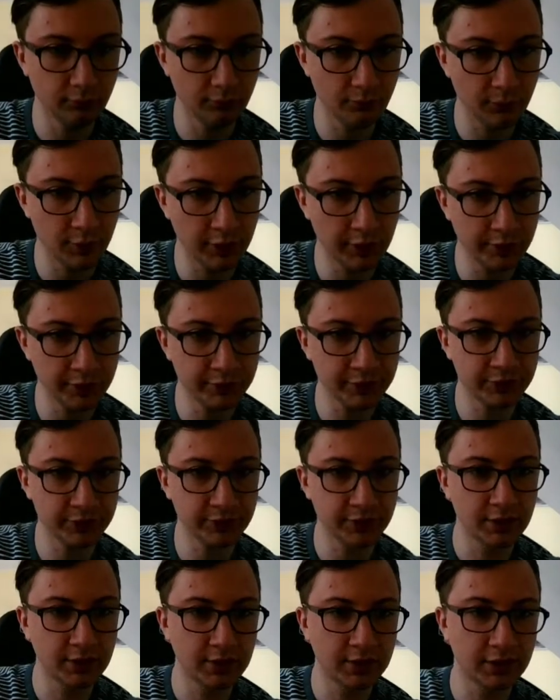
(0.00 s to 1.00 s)
Because
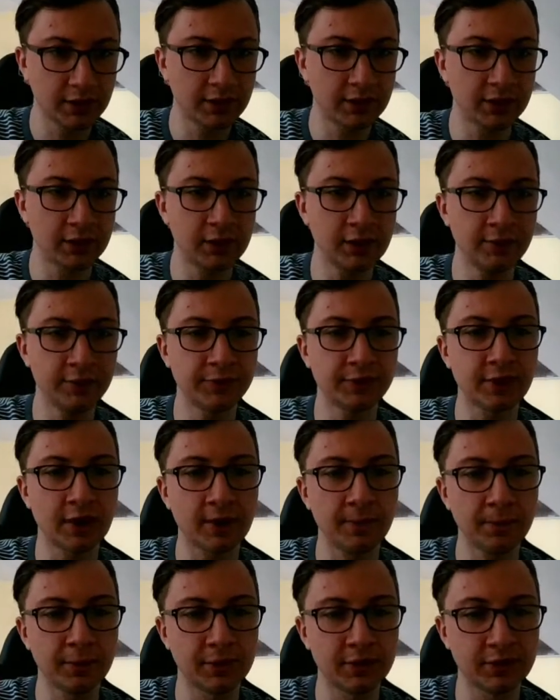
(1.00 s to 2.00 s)
it gives
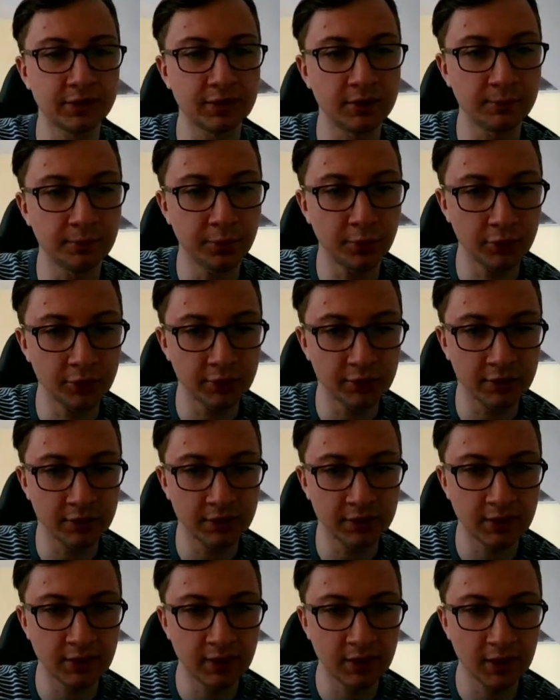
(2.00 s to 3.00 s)
up this
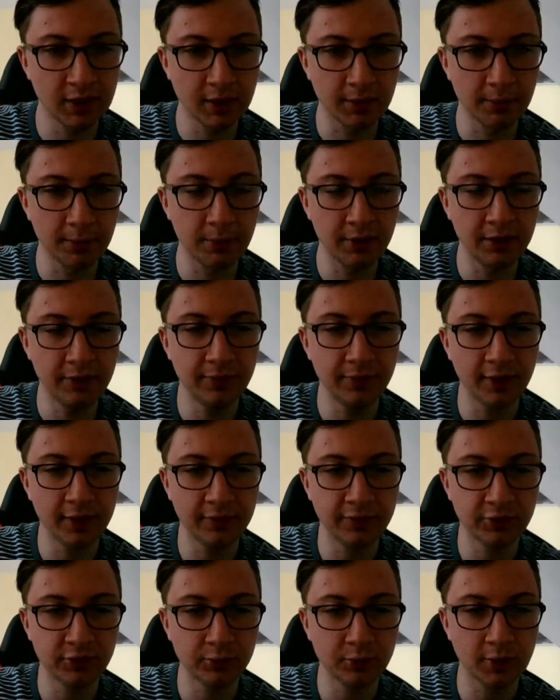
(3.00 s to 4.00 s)
important b5
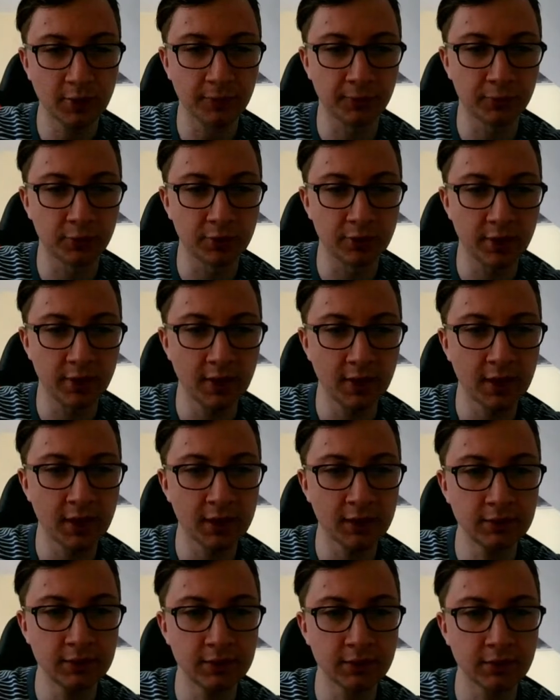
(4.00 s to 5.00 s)
square for the
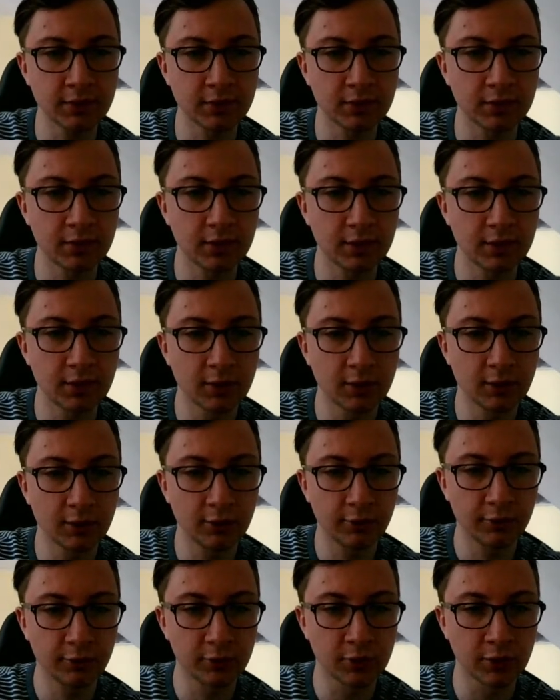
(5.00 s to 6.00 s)
knight,
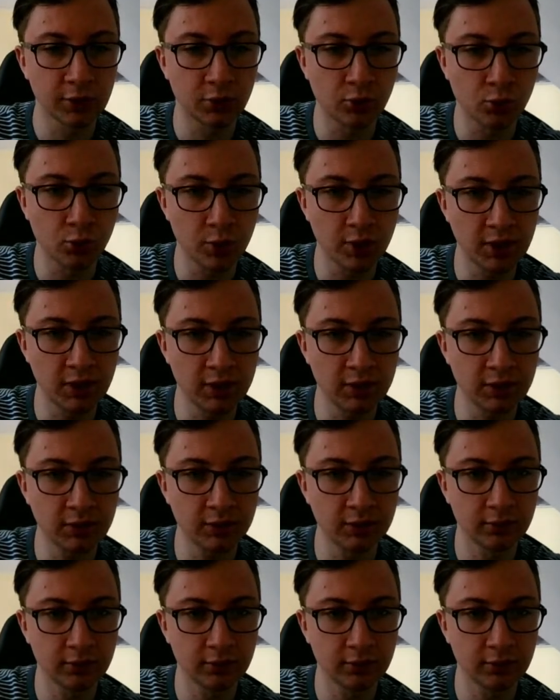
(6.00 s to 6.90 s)
for the queen.